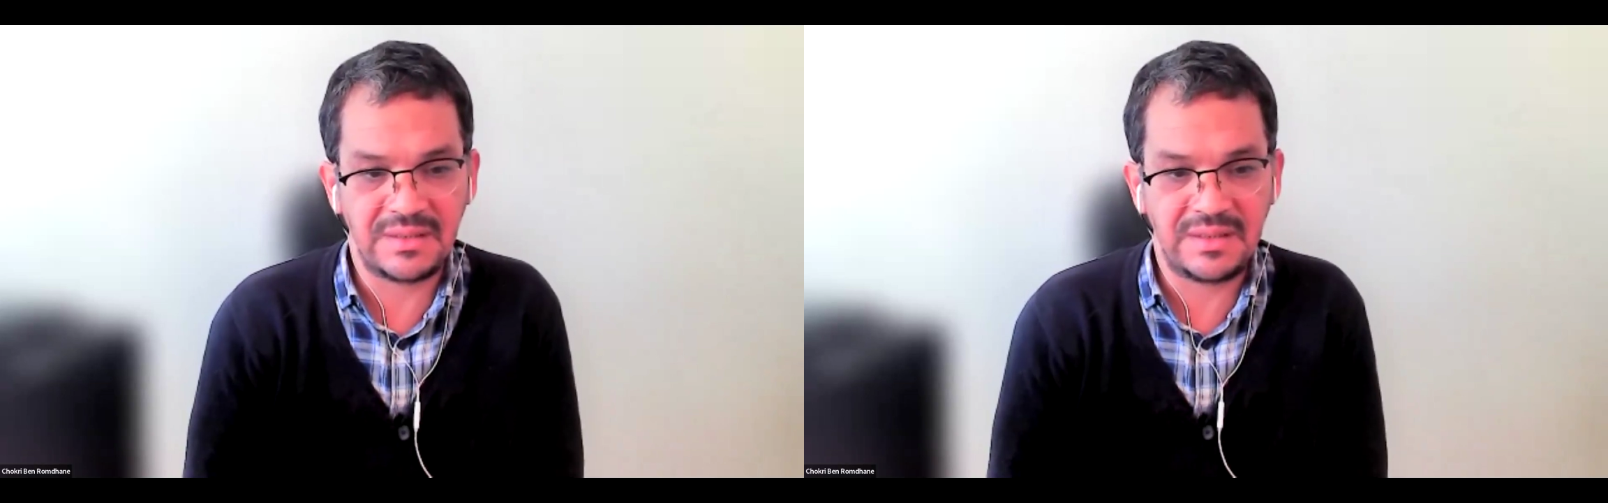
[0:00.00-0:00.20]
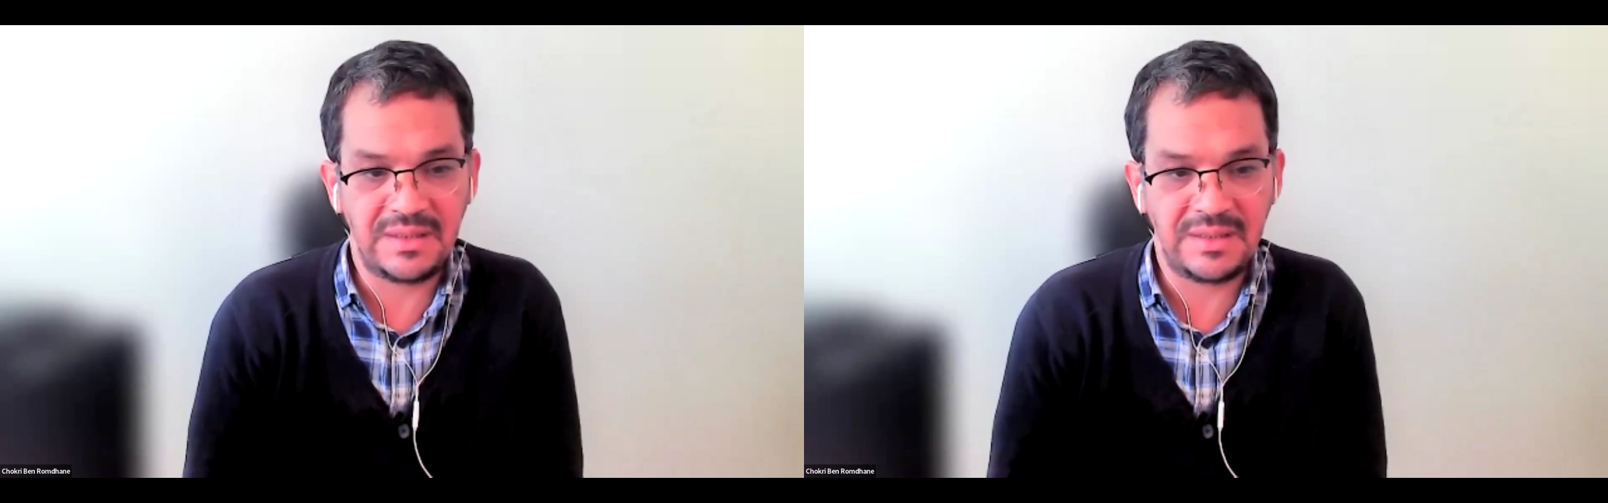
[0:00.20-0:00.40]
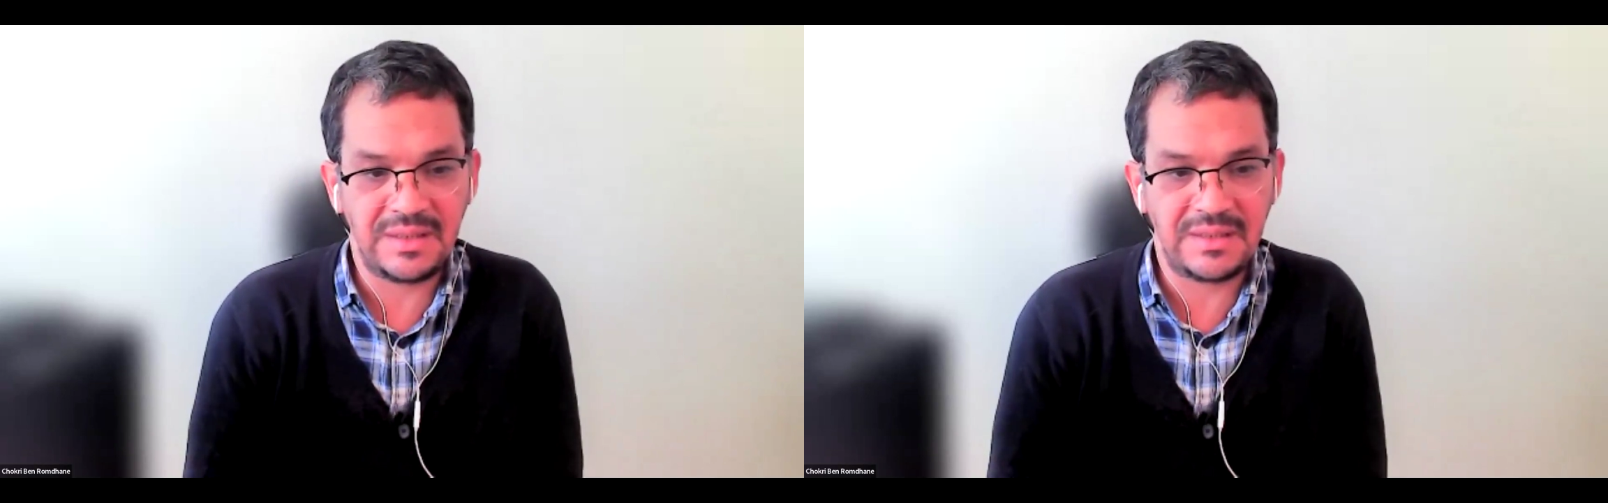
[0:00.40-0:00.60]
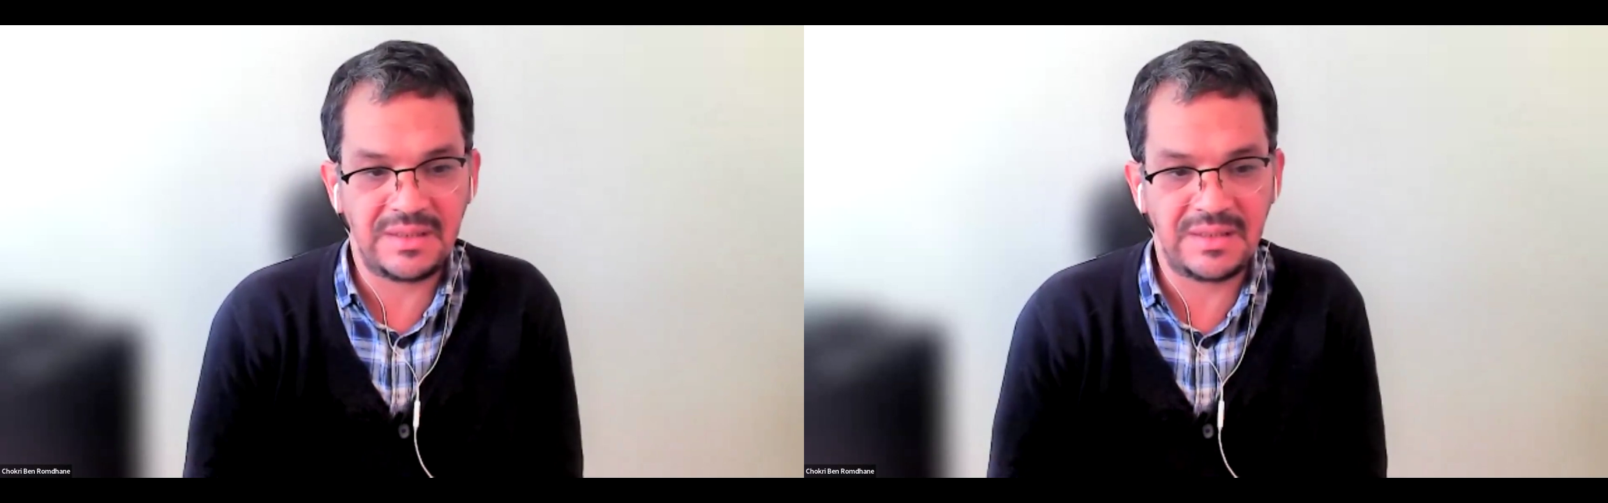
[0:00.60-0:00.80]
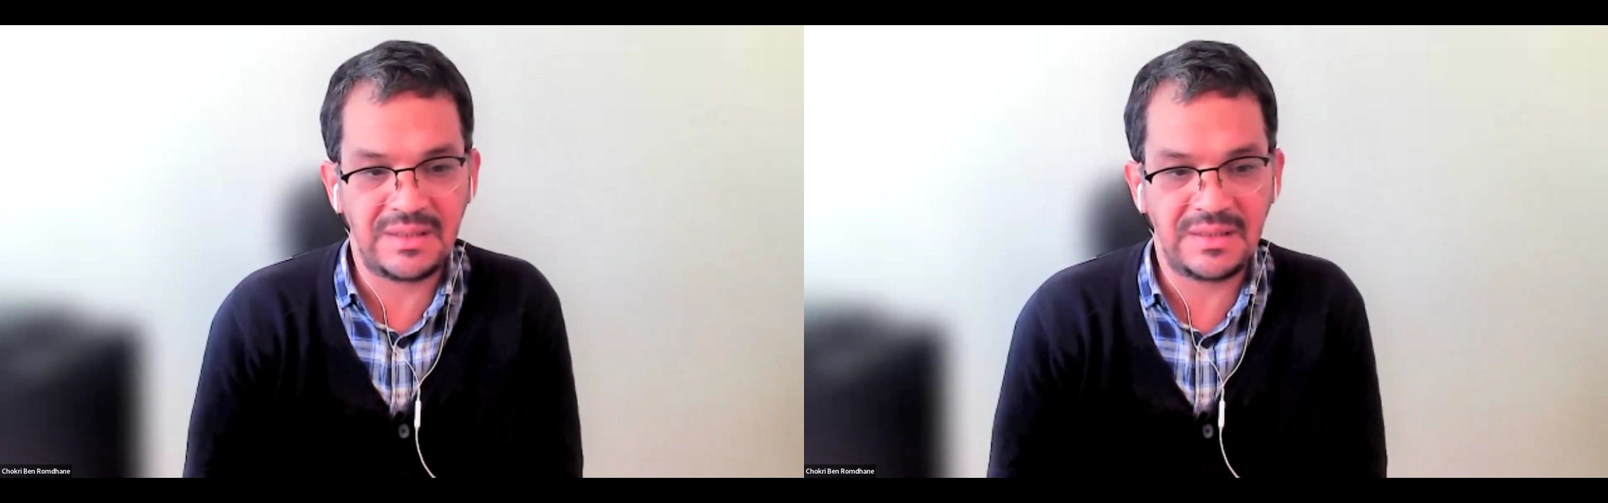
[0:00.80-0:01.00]

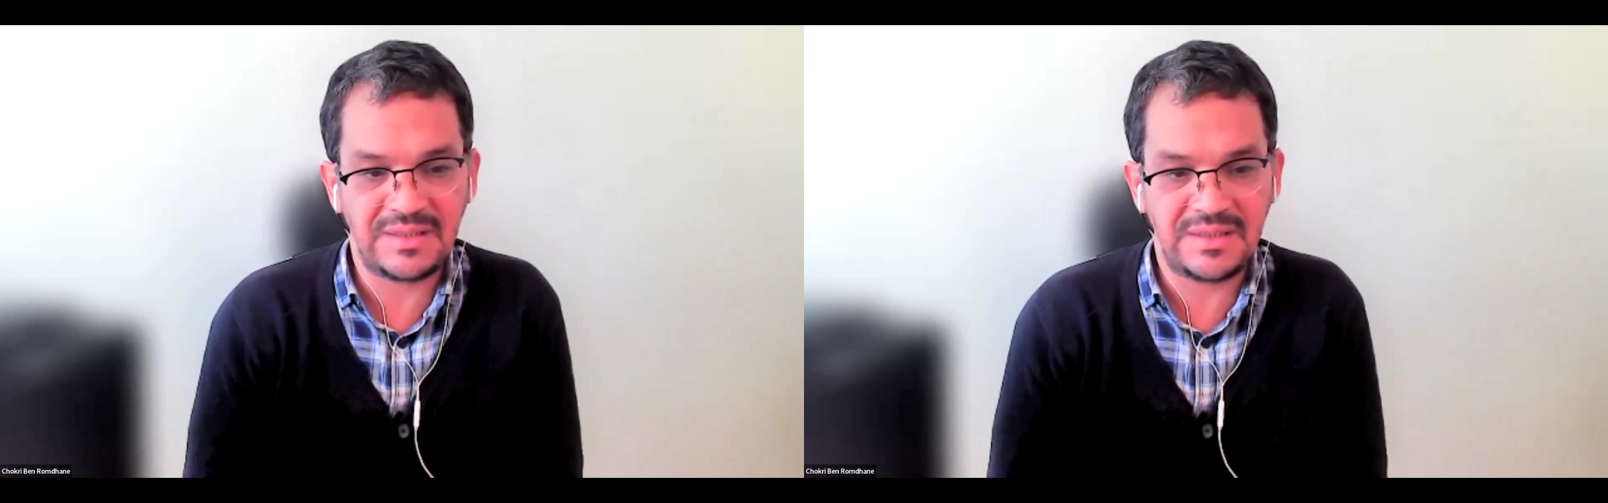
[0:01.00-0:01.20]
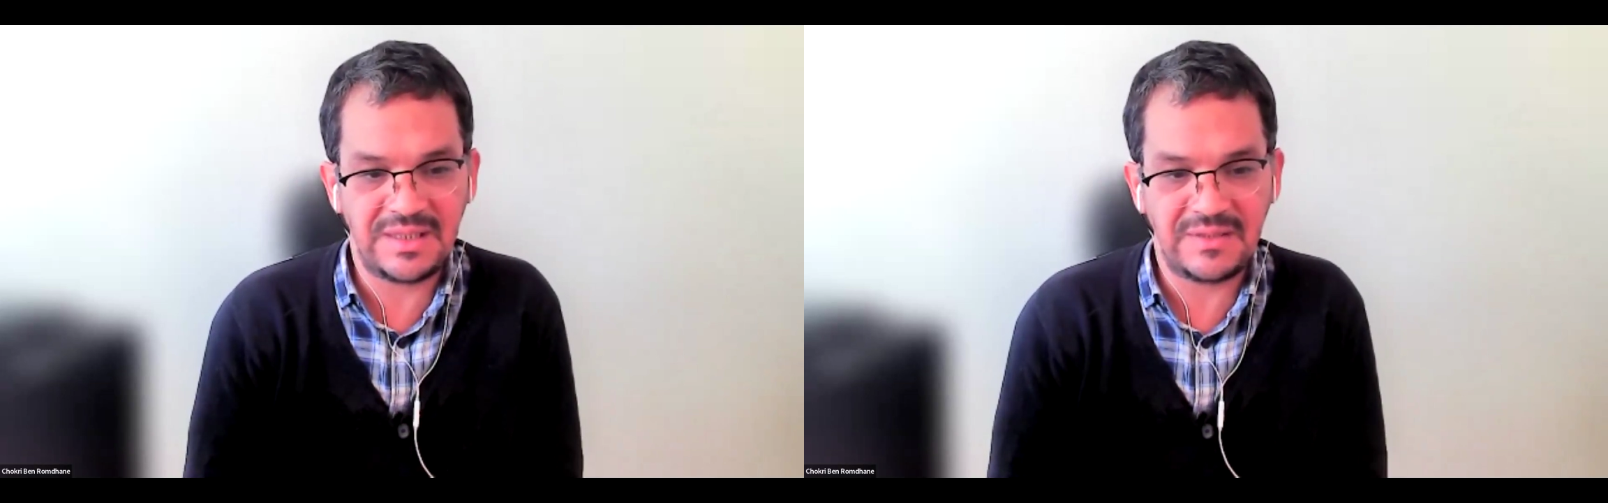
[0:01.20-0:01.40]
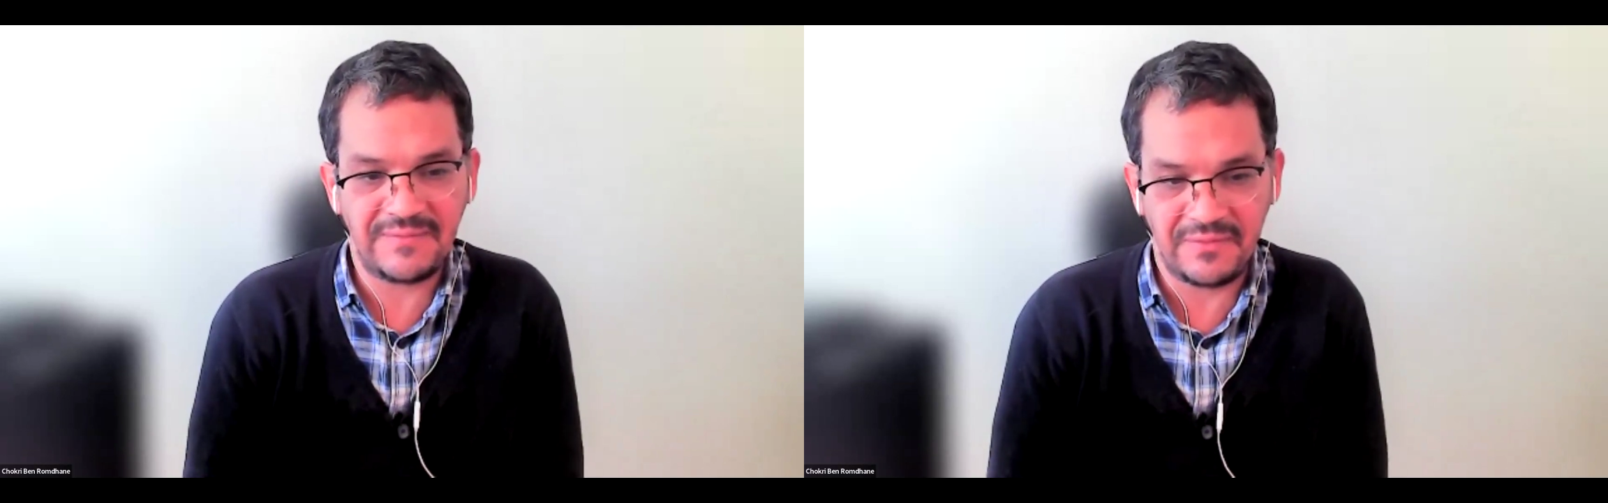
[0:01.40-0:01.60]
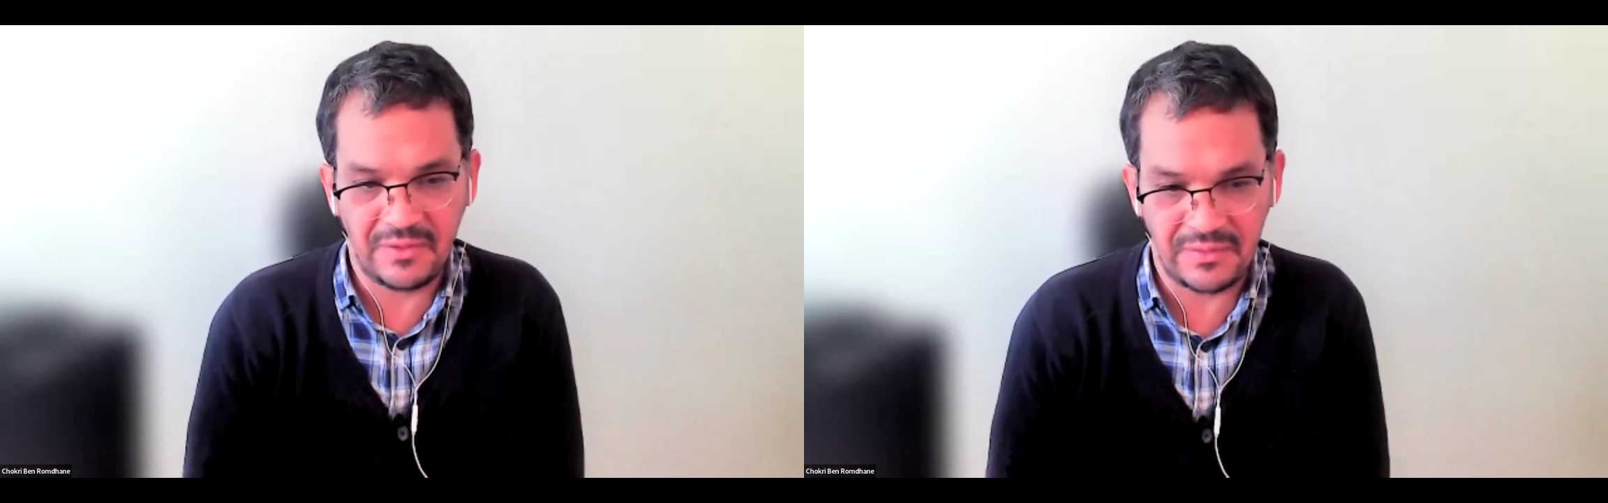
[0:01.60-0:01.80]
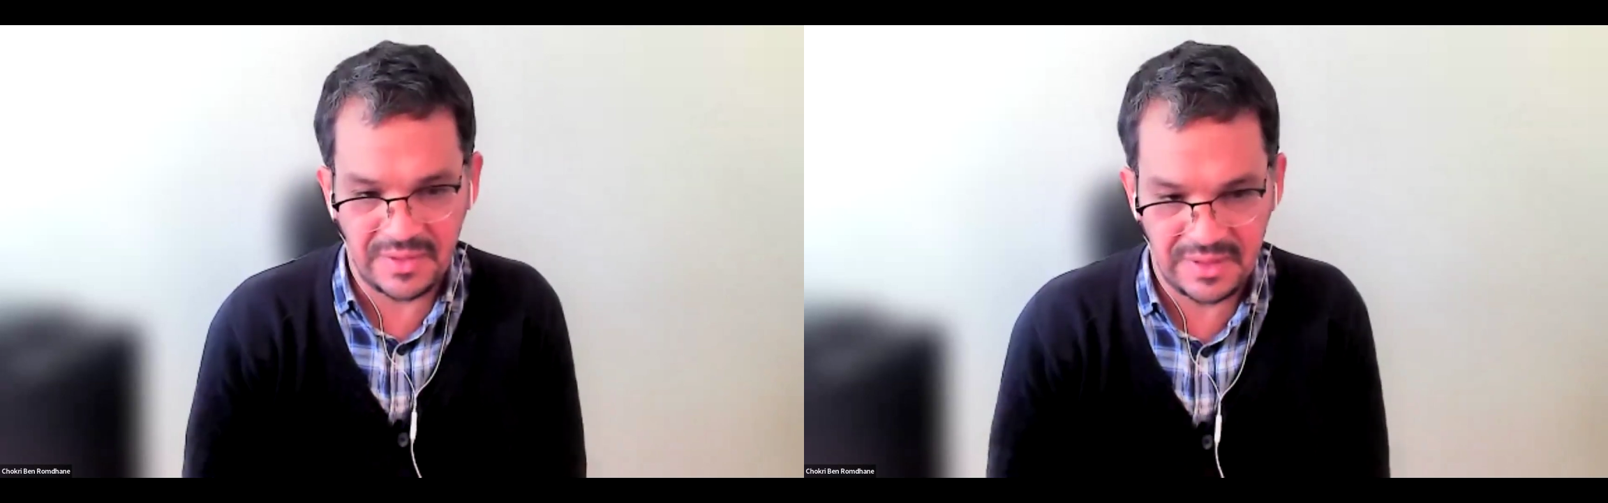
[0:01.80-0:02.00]
didn't seek
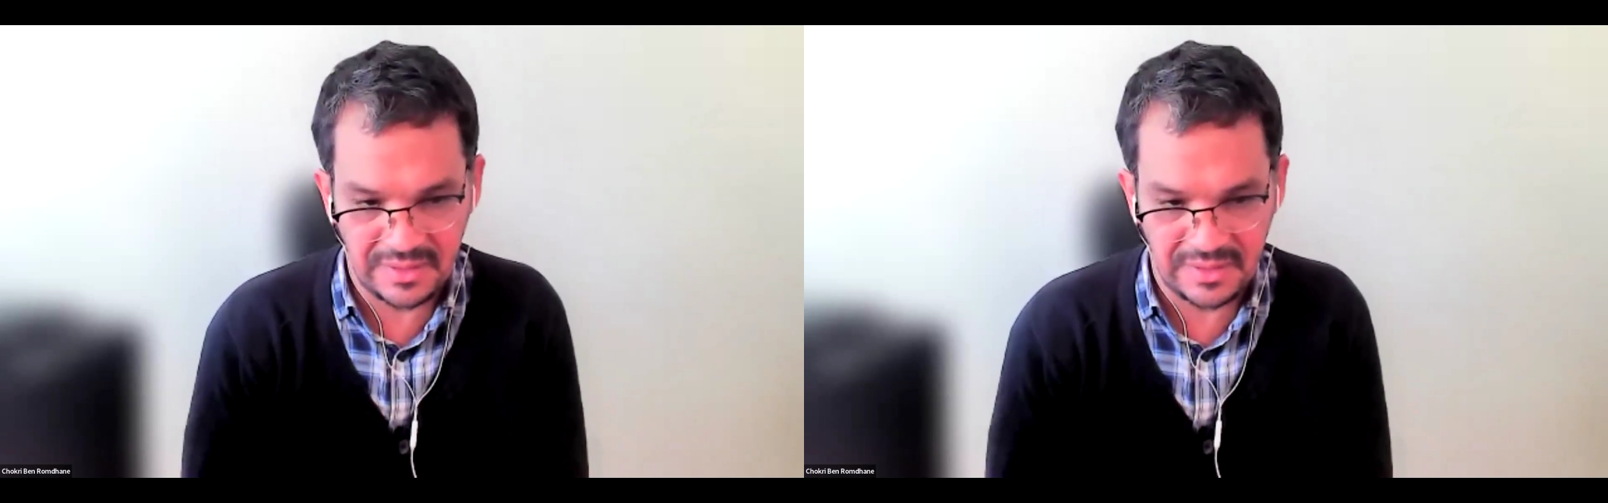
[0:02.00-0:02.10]
for